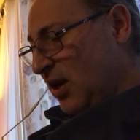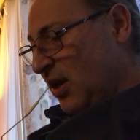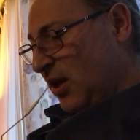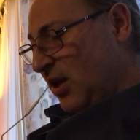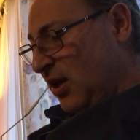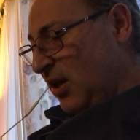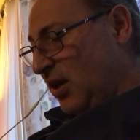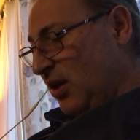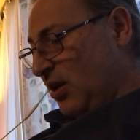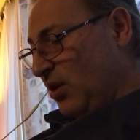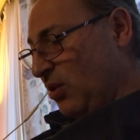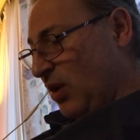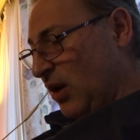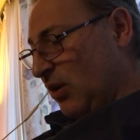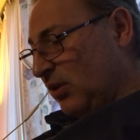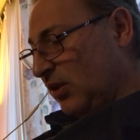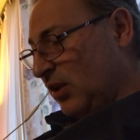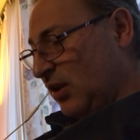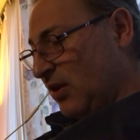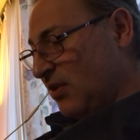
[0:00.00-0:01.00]
He who
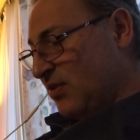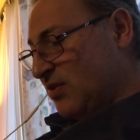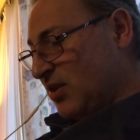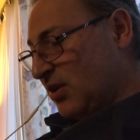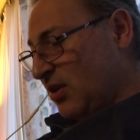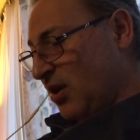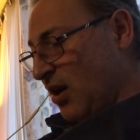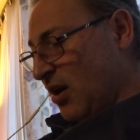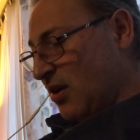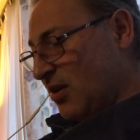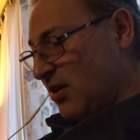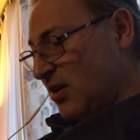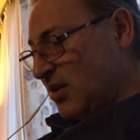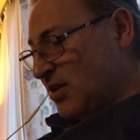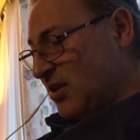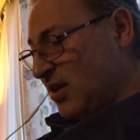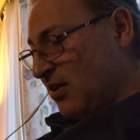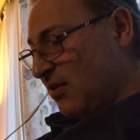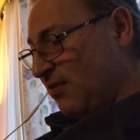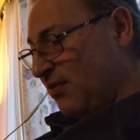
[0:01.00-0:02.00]
outlives the
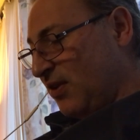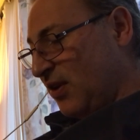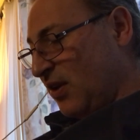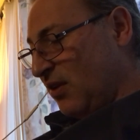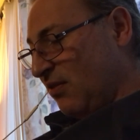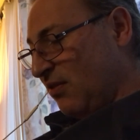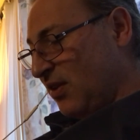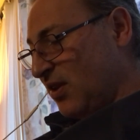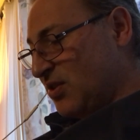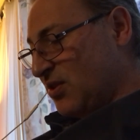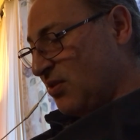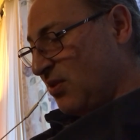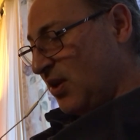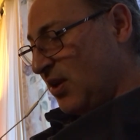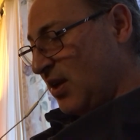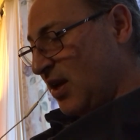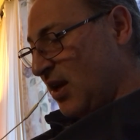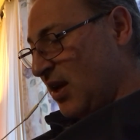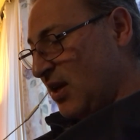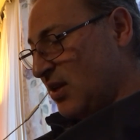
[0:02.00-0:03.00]
darkness and the fear of these
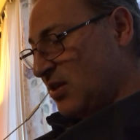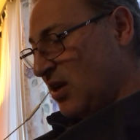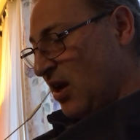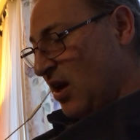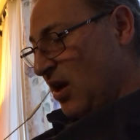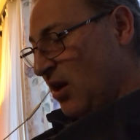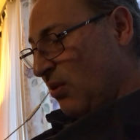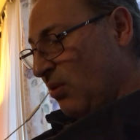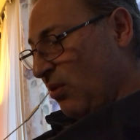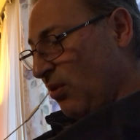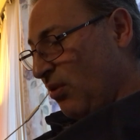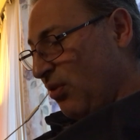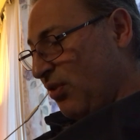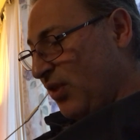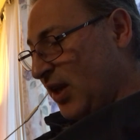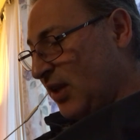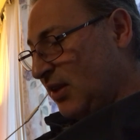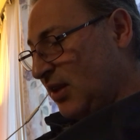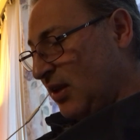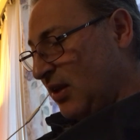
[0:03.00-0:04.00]
three days will
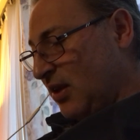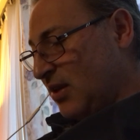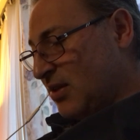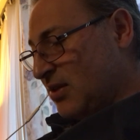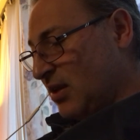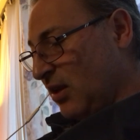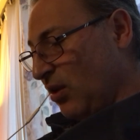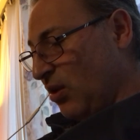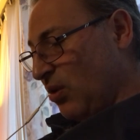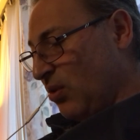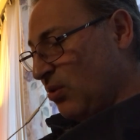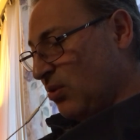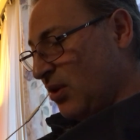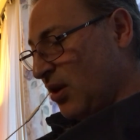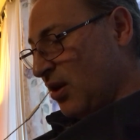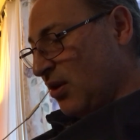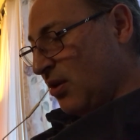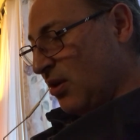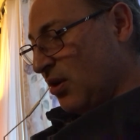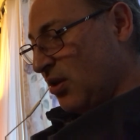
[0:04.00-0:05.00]
think that he is alone
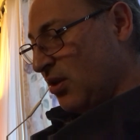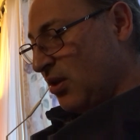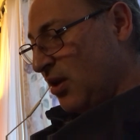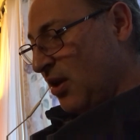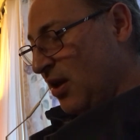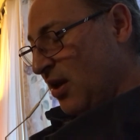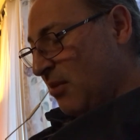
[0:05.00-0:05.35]
on earth,